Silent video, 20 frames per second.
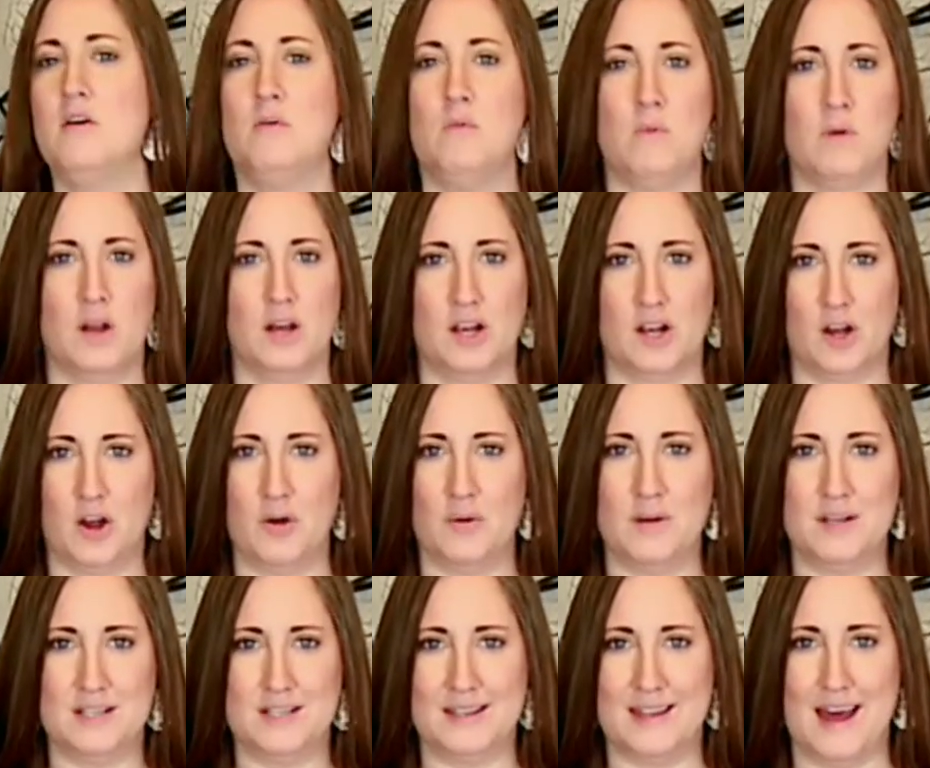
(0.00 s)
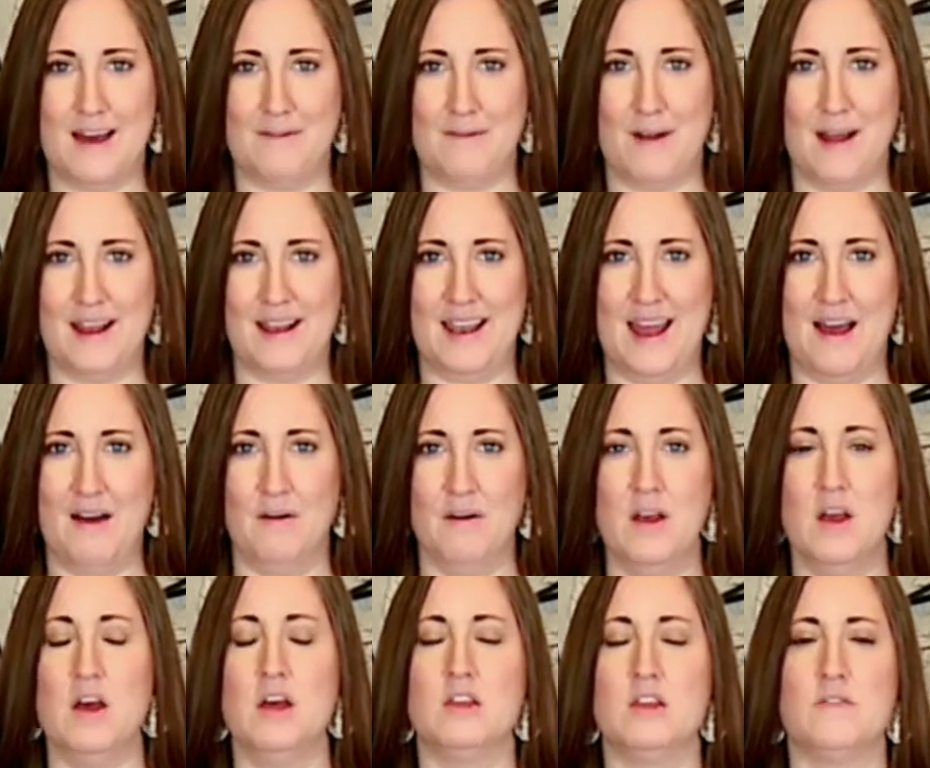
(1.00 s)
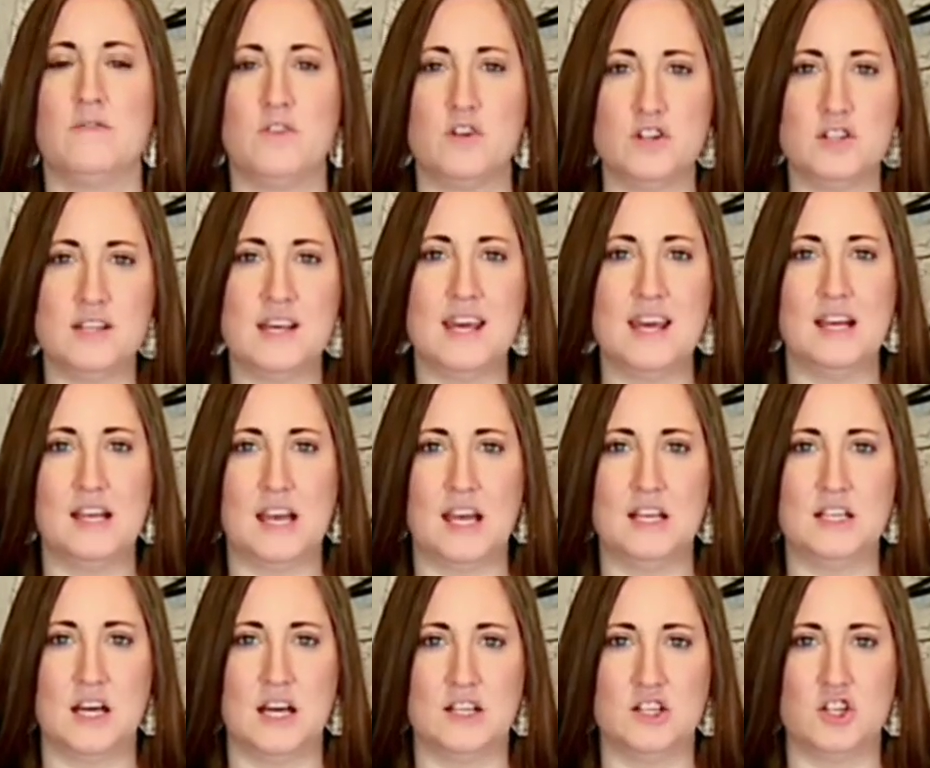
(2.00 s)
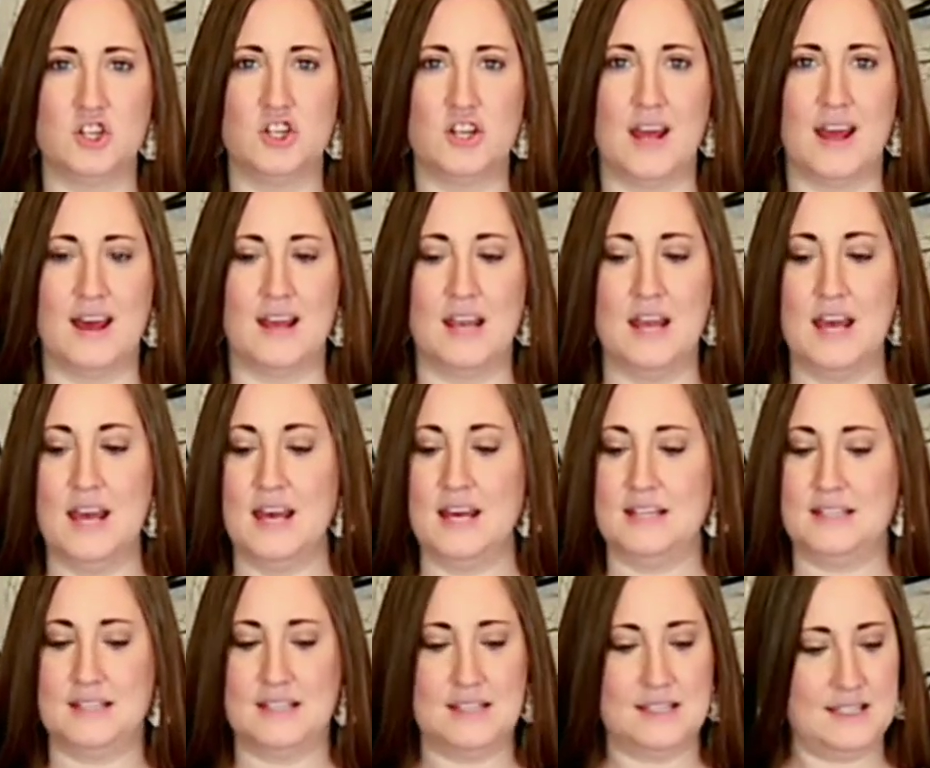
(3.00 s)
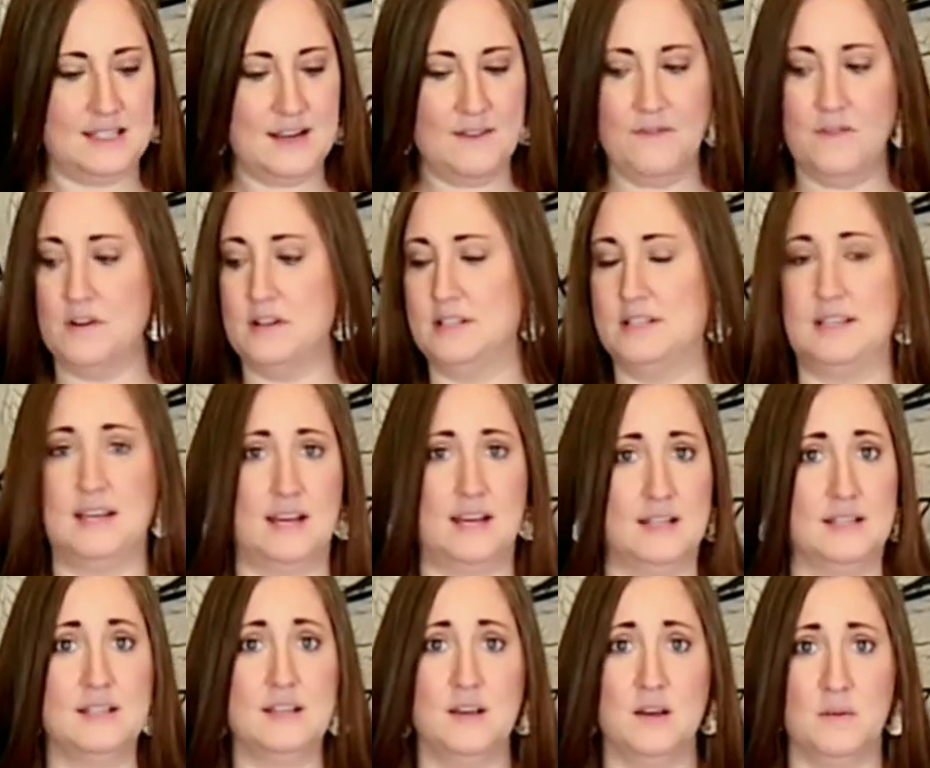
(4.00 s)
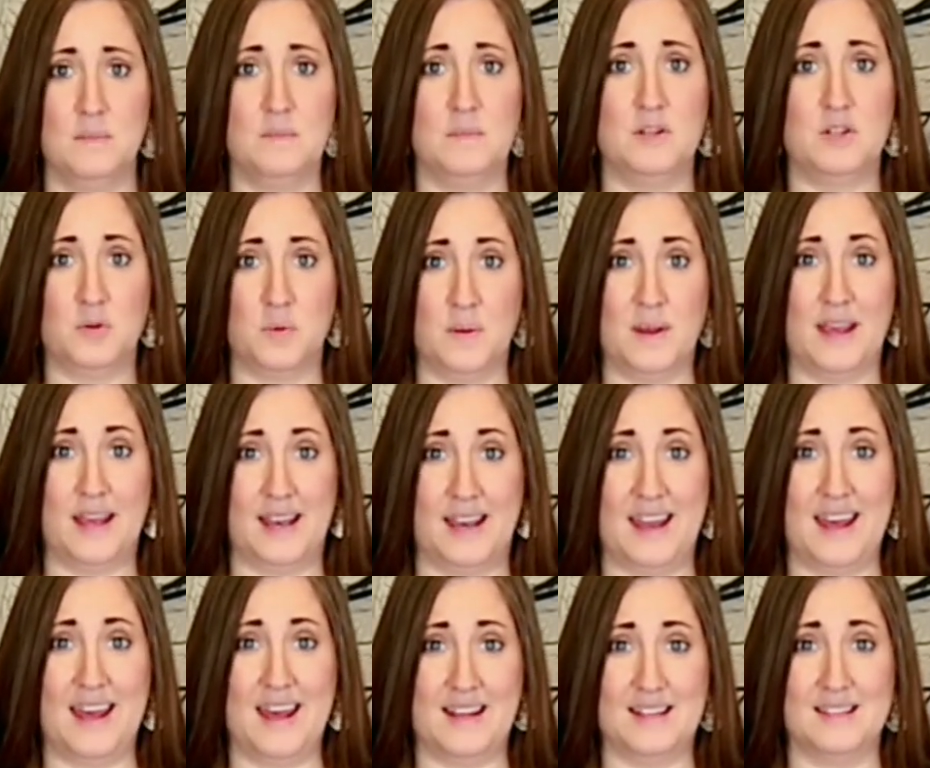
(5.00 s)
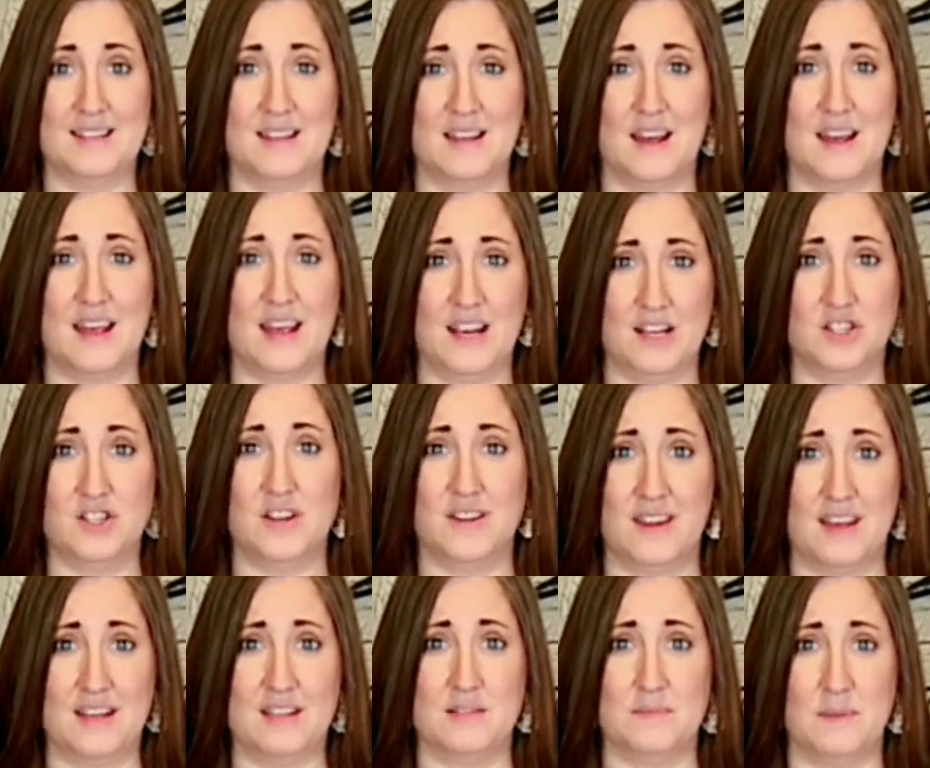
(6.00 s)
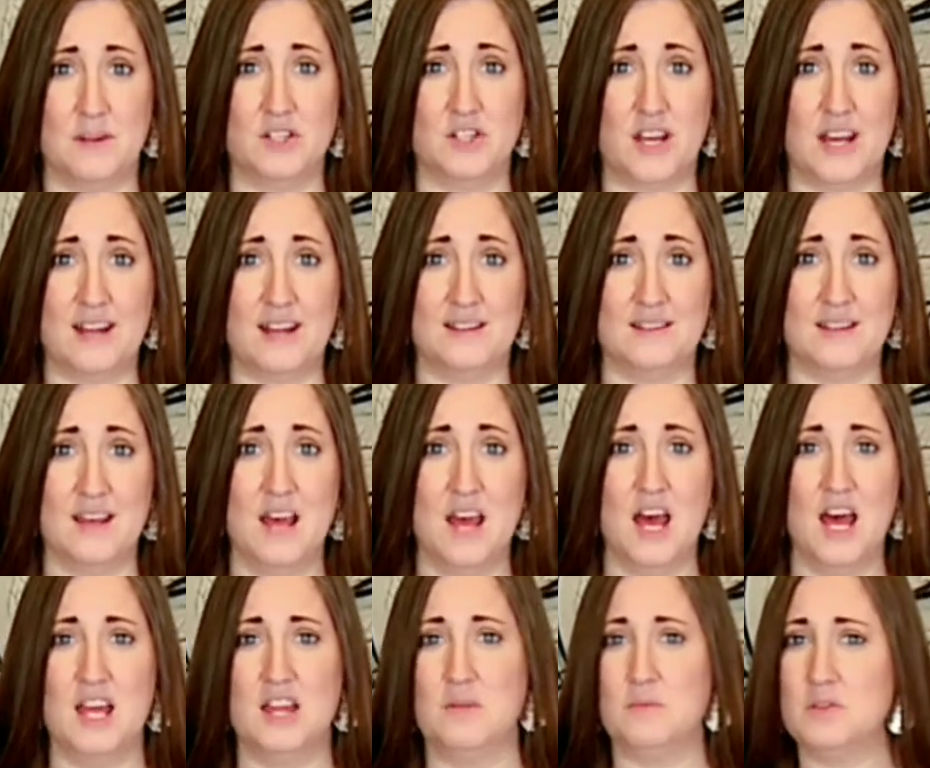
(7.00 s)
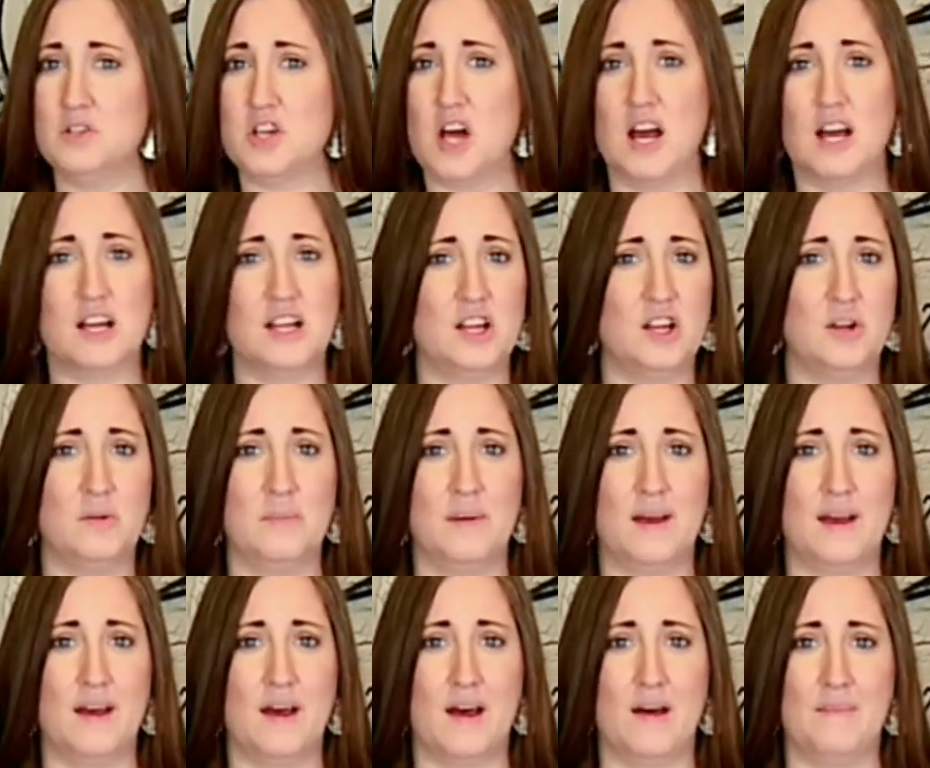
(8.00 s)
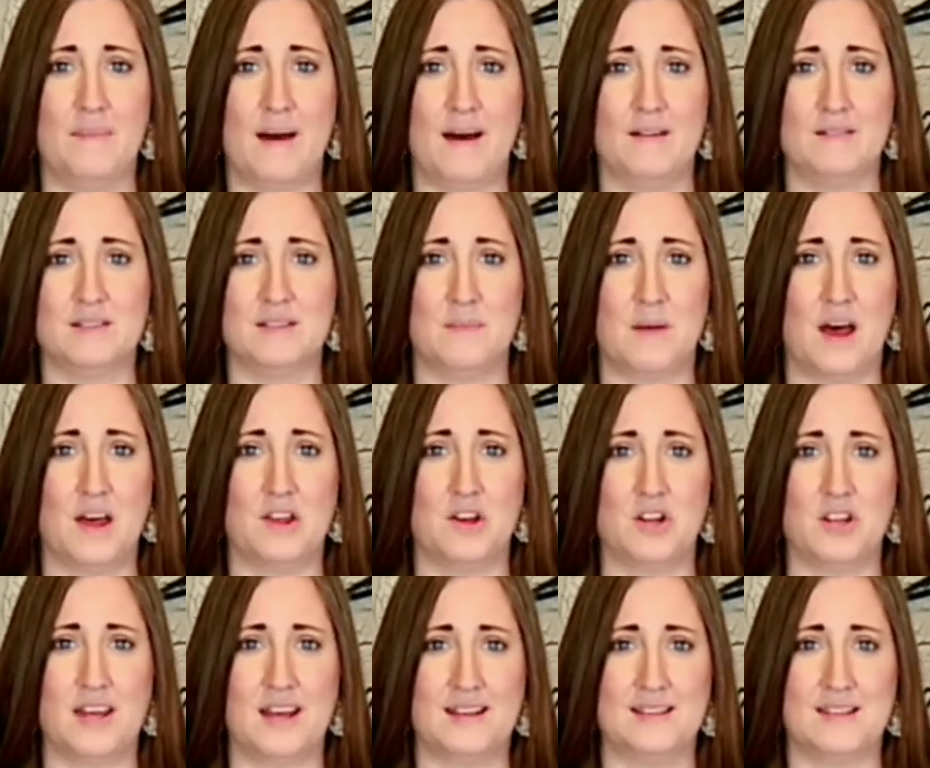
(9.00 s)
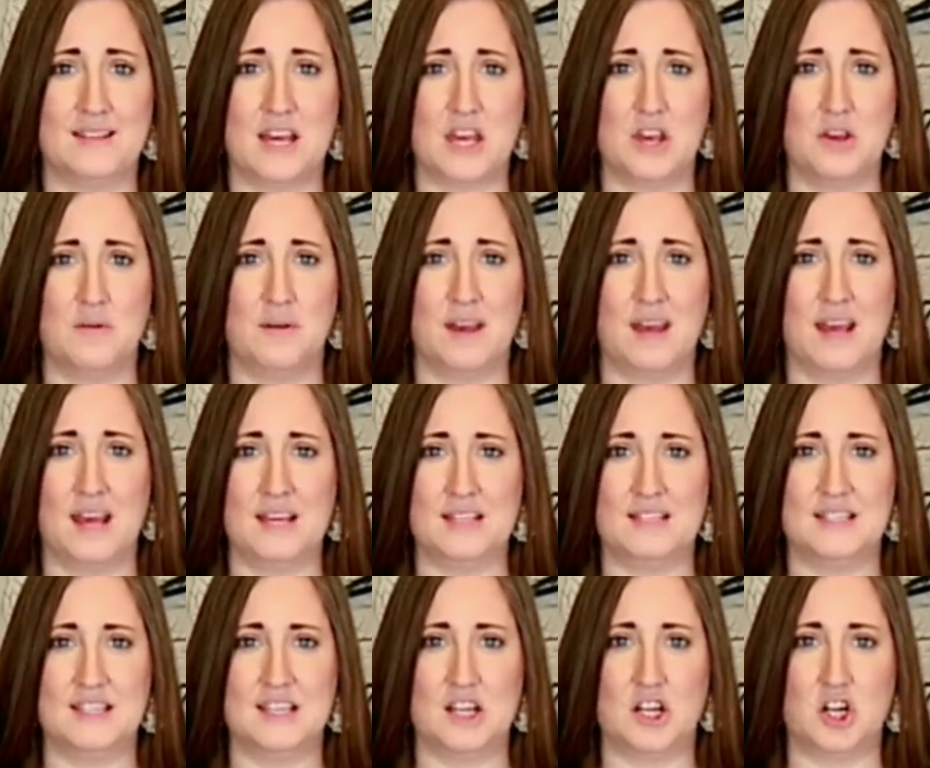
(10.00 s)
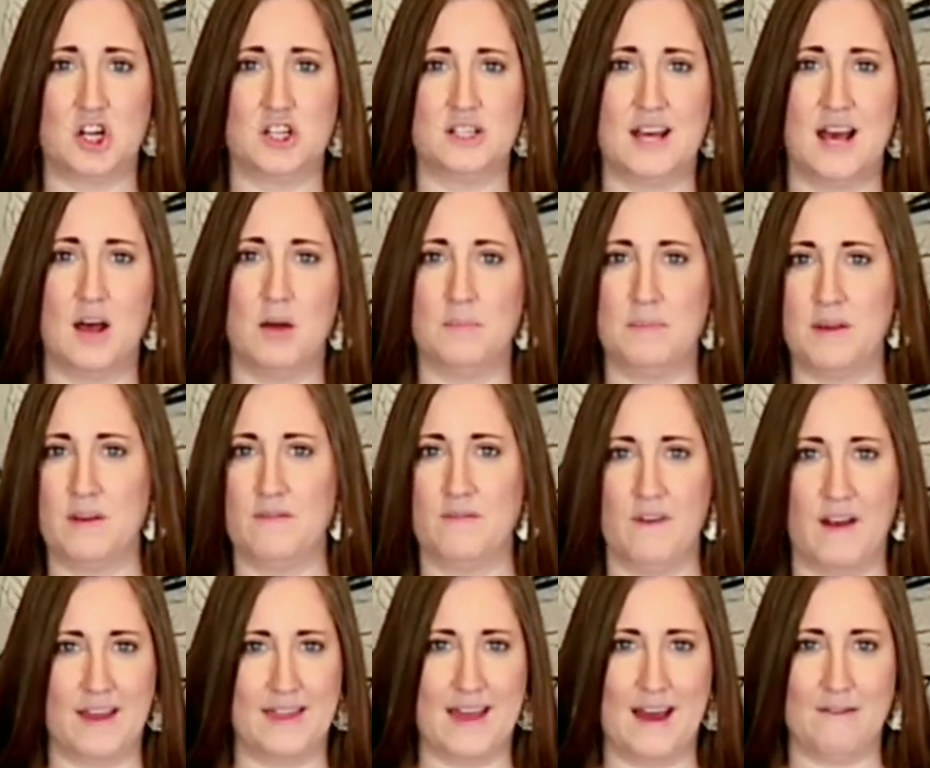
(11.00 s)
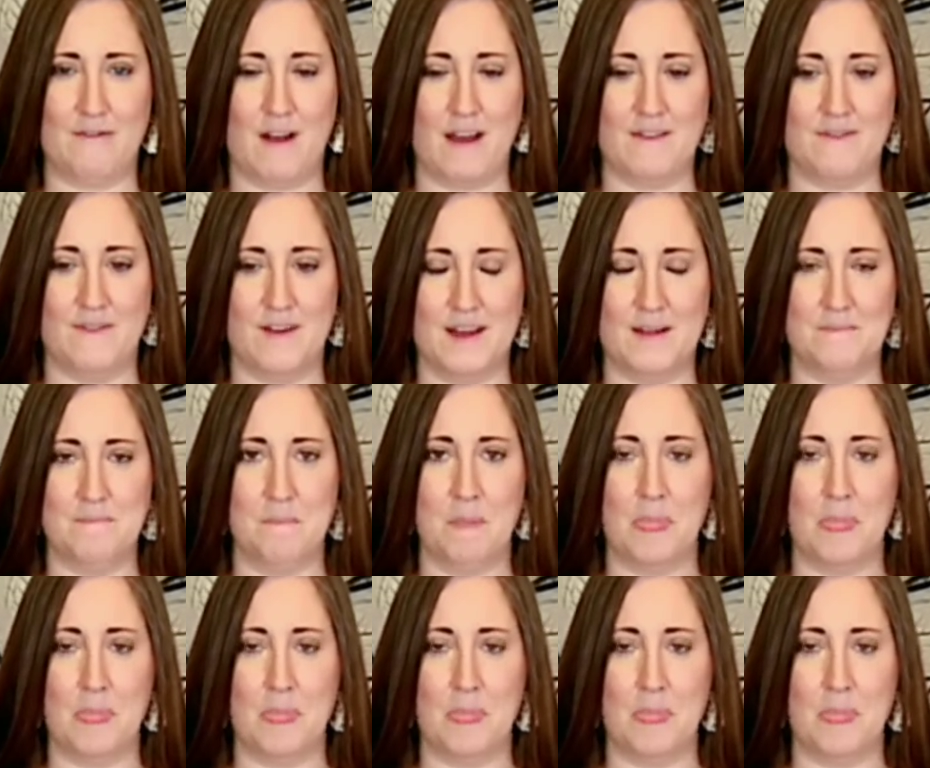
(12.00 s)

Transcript: we're going to go into that right now. The first thing you need to understand is the differences between each of these machines. Then we'll talk a little bit about some other things that you can consider to help you find that right fit.